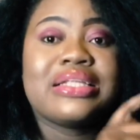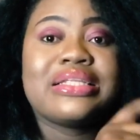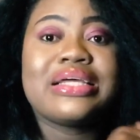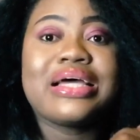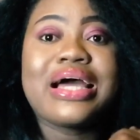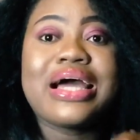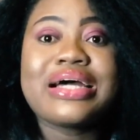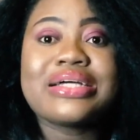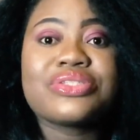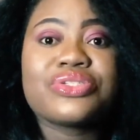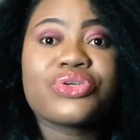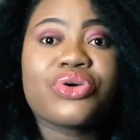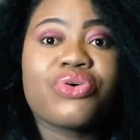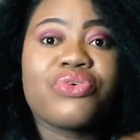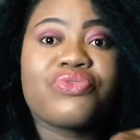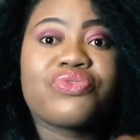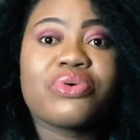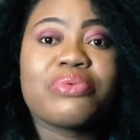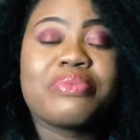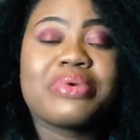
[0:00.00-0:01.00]
the
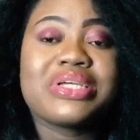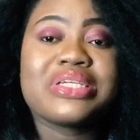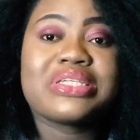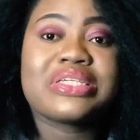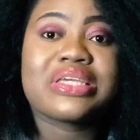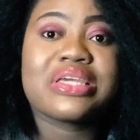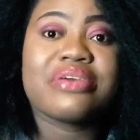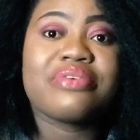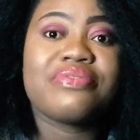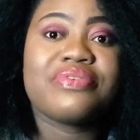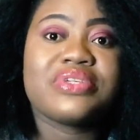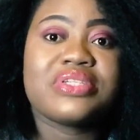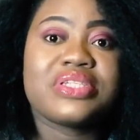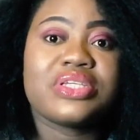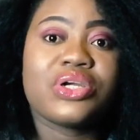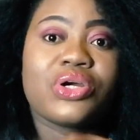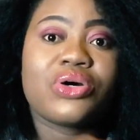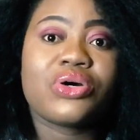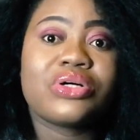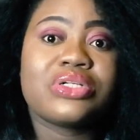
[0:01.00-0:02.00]
outcome from
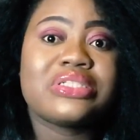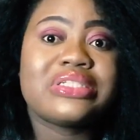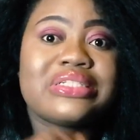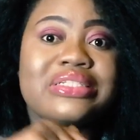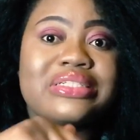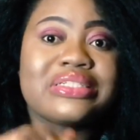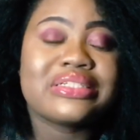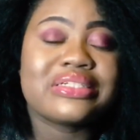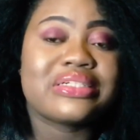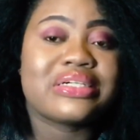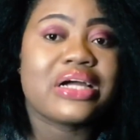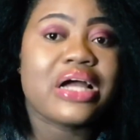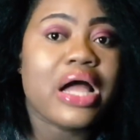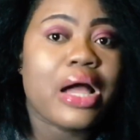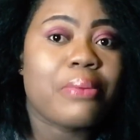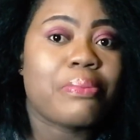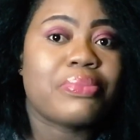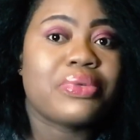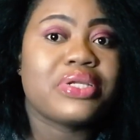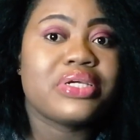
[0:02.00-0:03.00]
SKVC on the
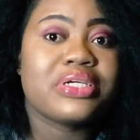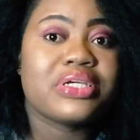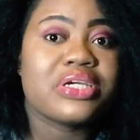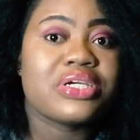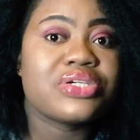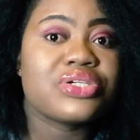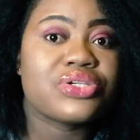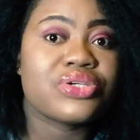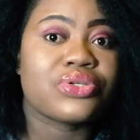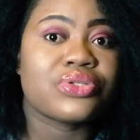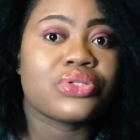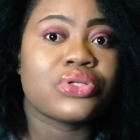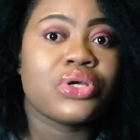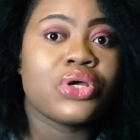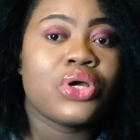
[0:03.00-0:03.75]
application.